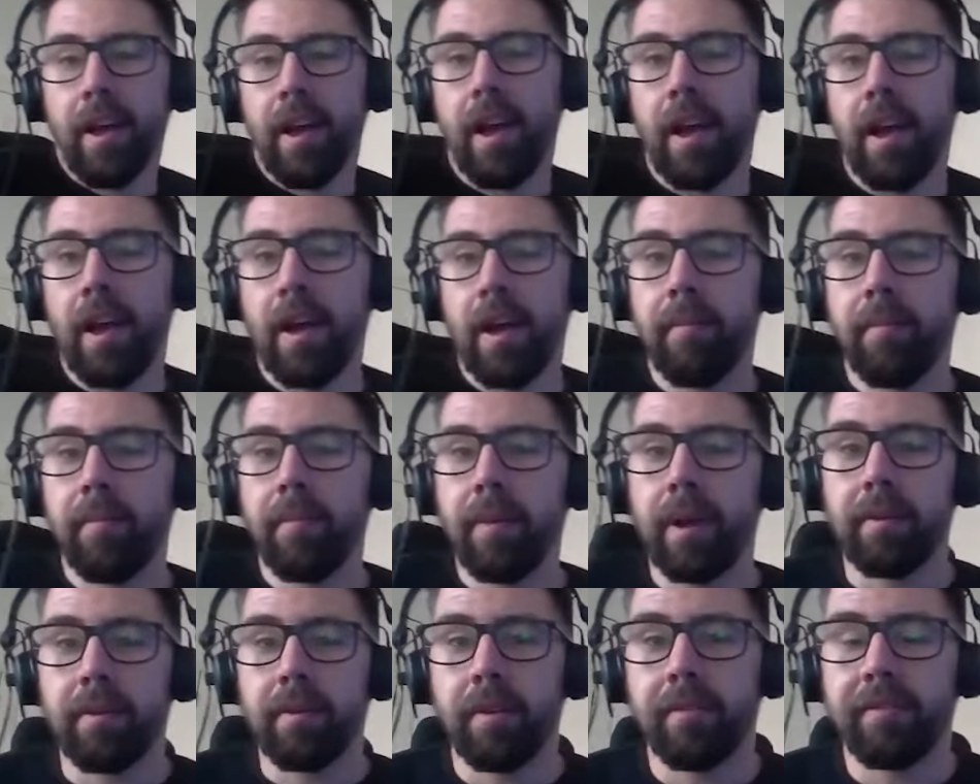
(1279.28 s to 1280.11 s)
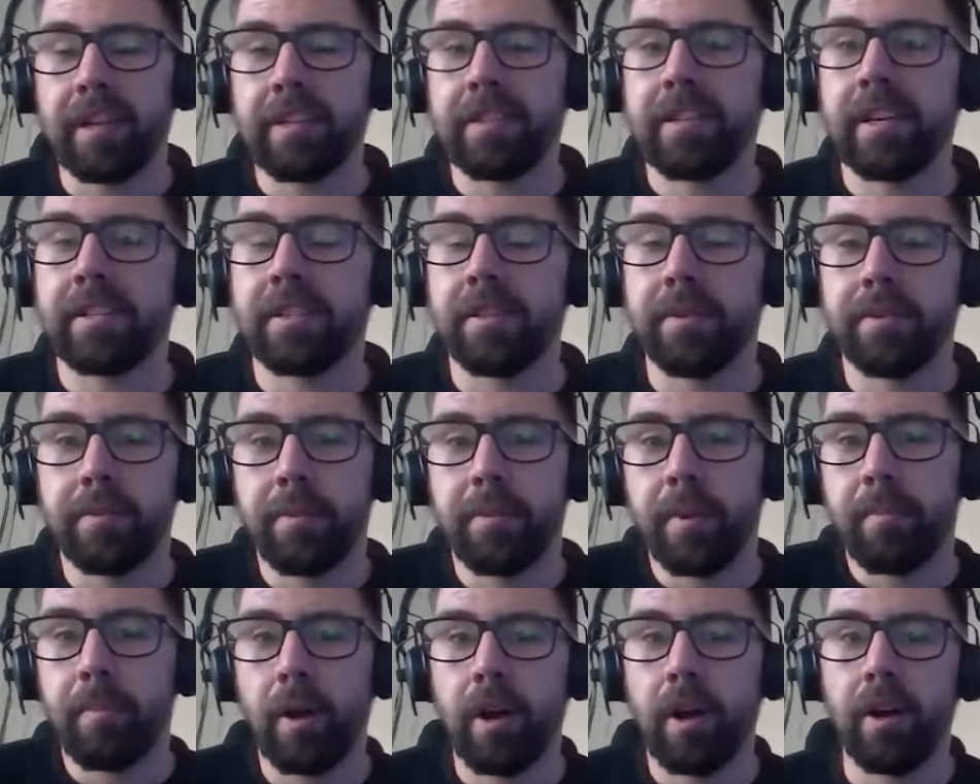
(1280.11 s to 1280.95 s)
um, and, and fantastic to
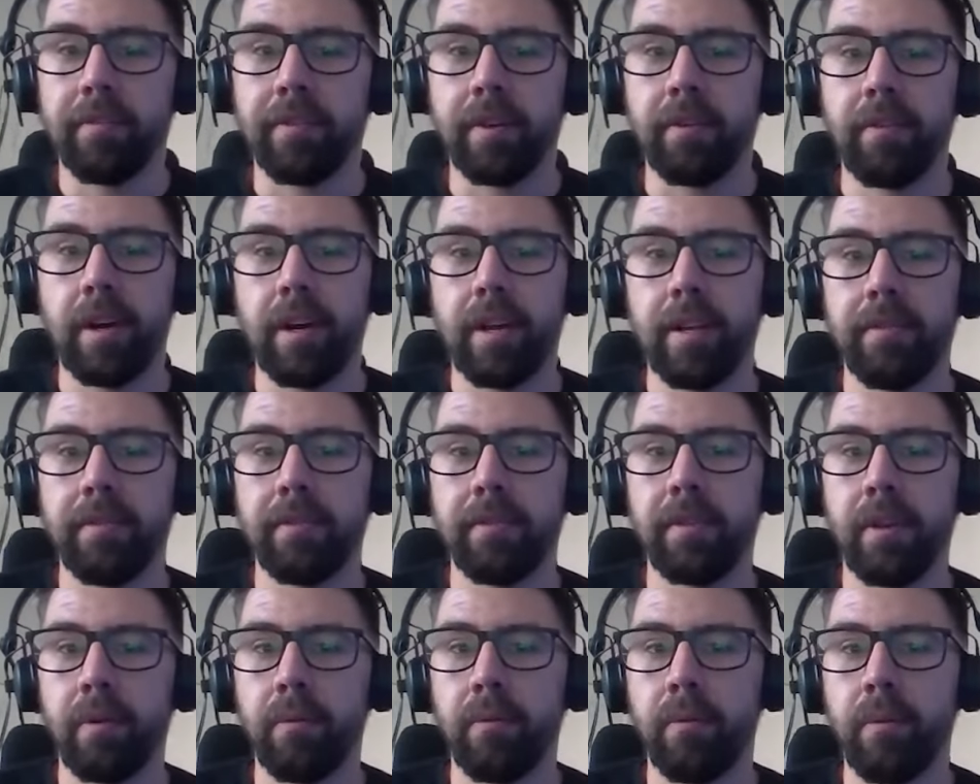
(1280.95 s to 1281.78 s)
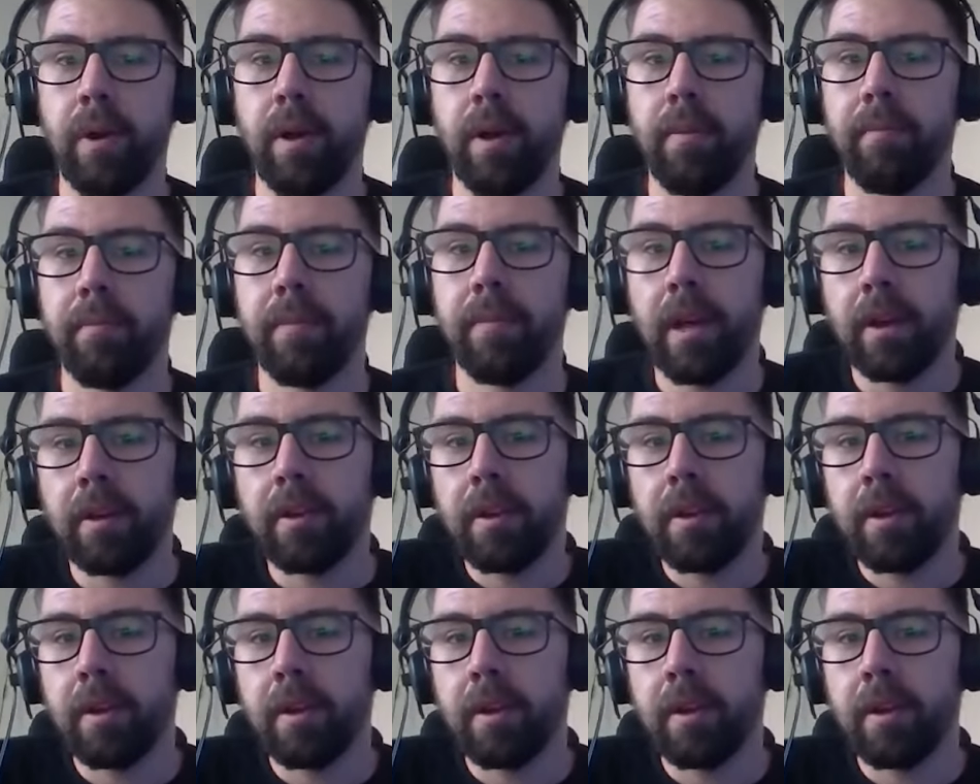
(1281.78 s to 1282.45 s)
be a part of it, really. So um, yeah,